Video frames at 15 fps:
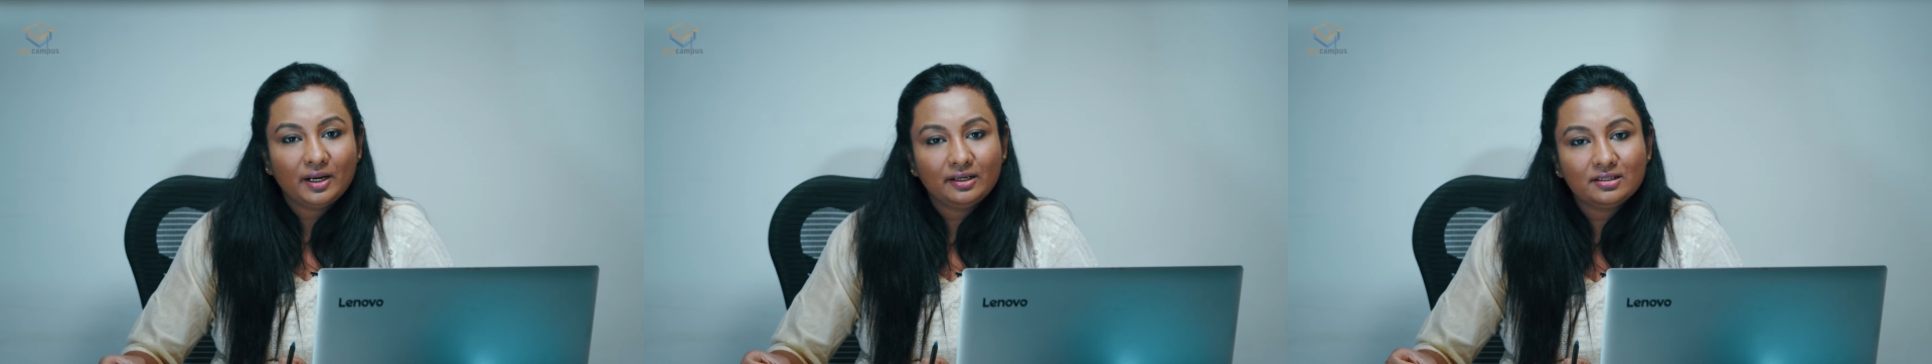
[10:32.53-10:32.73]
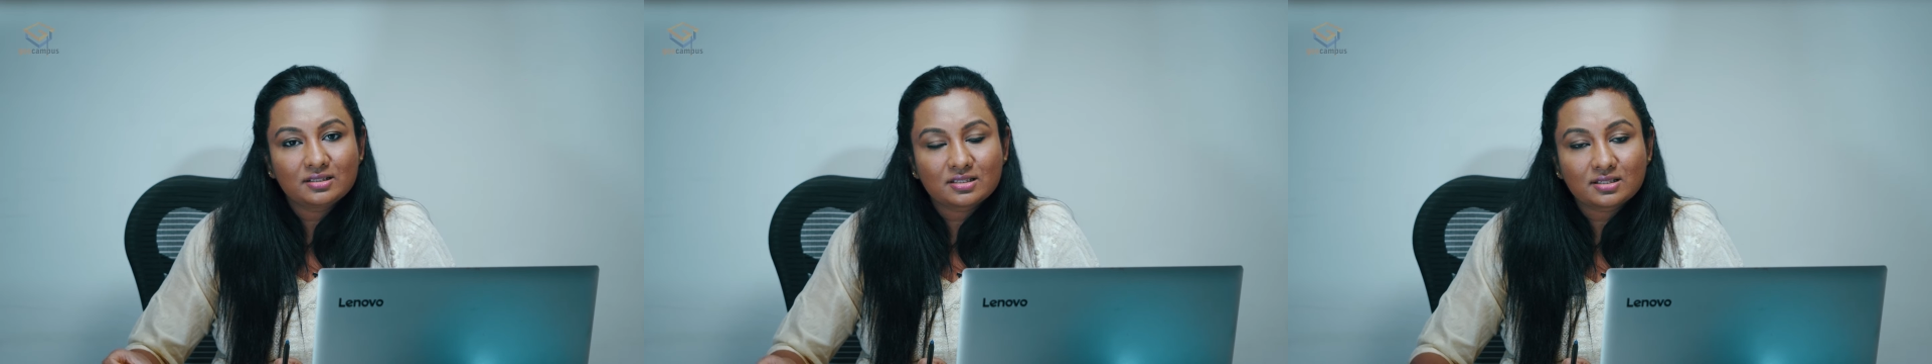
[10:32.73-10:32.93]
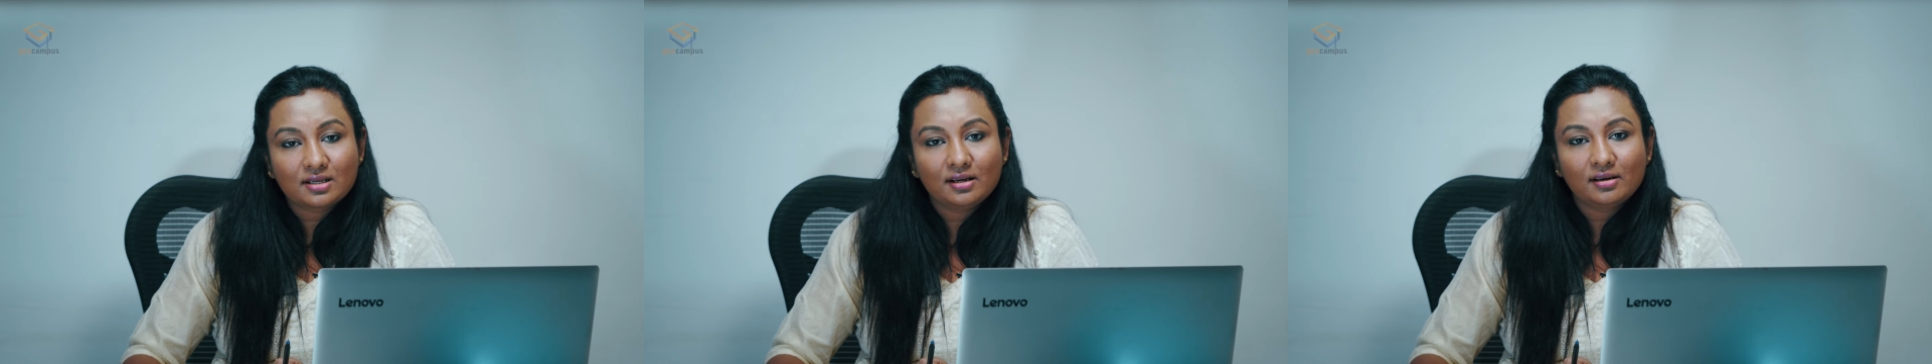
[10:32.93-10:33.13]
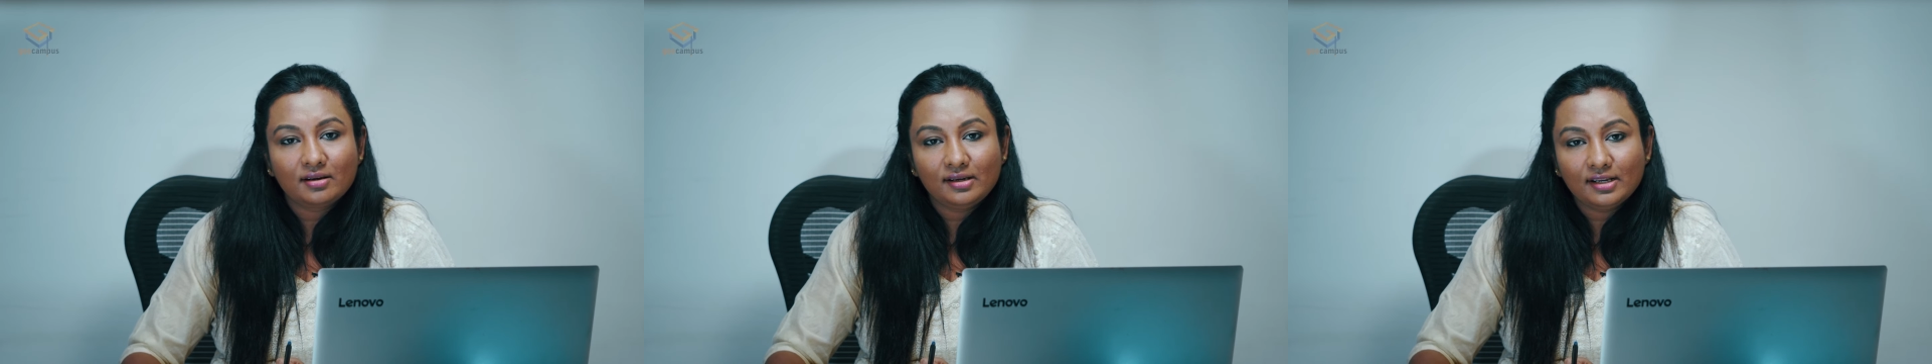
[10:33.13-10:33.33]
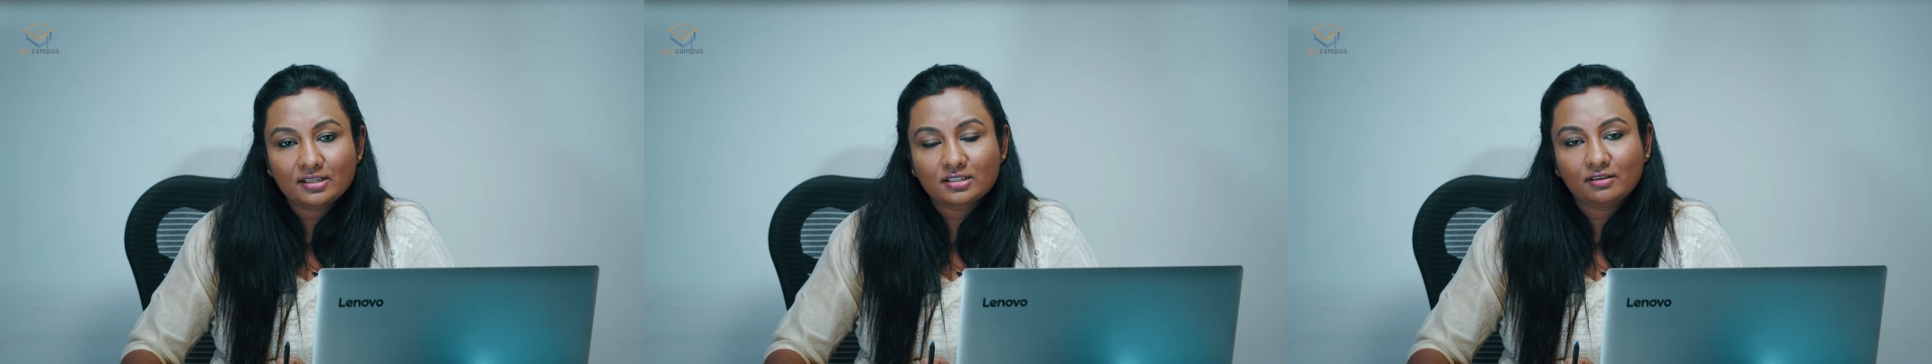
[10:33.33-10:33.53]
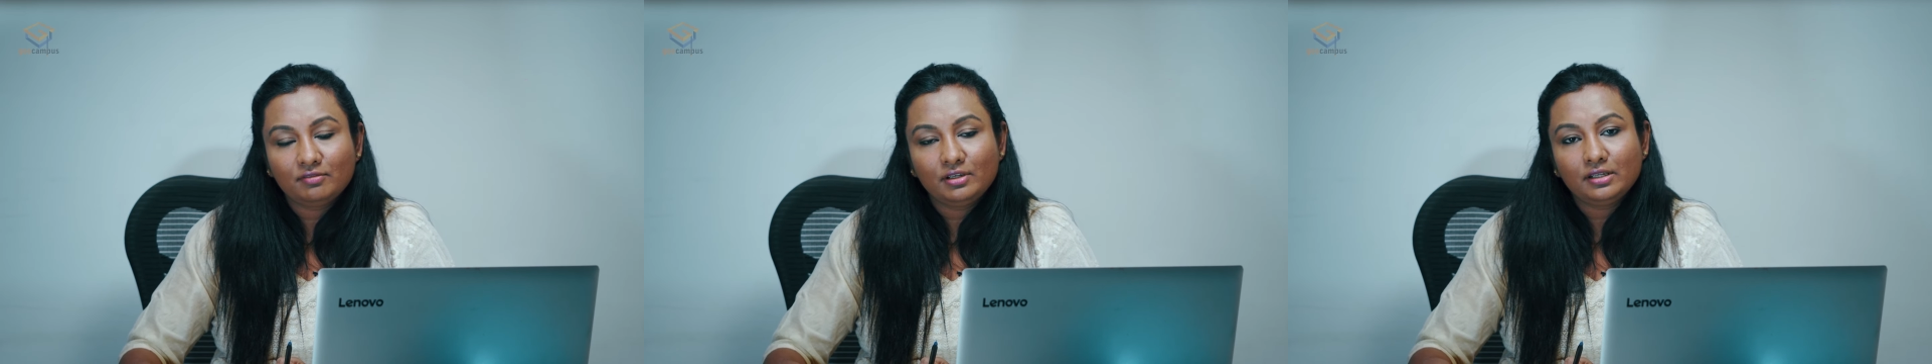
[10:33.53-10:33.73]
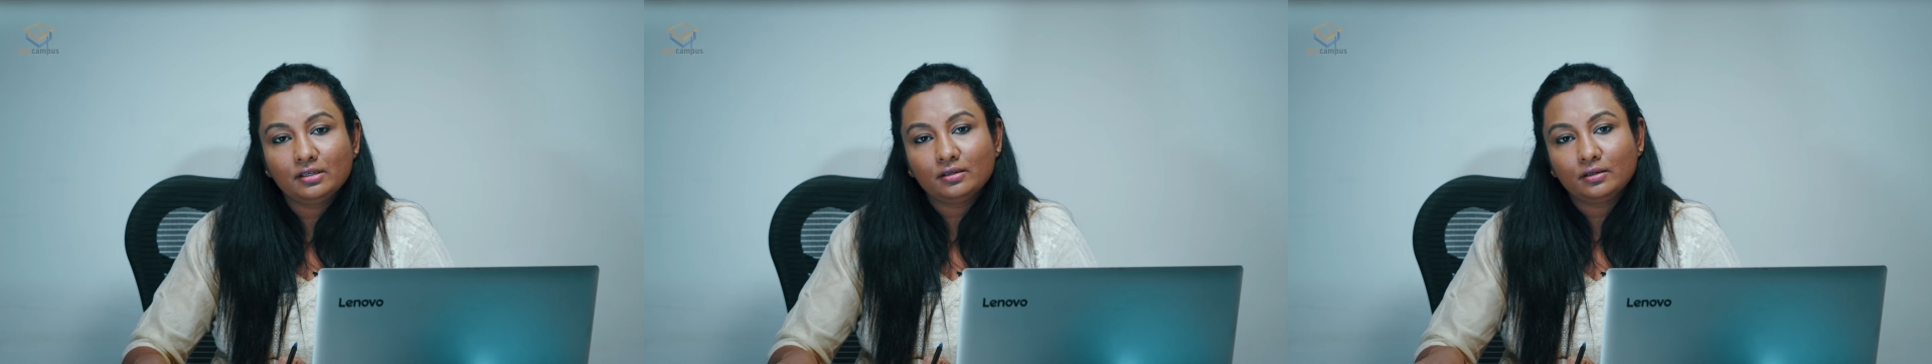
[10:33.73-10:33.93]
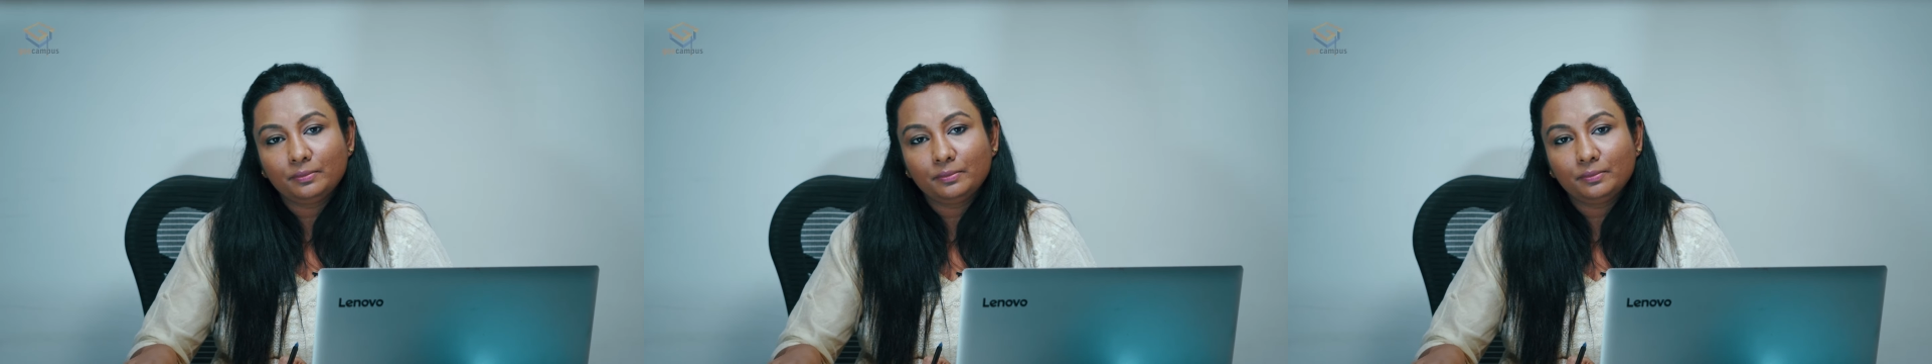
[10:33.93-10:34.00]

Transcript: but it's still relatively